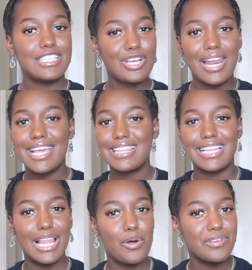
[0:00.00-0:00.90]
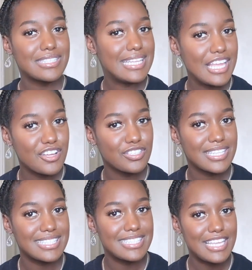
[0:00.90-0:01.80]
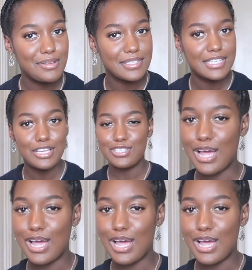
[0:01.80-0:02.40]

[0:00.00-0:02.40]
Try to get the lowest deals and steals and deals.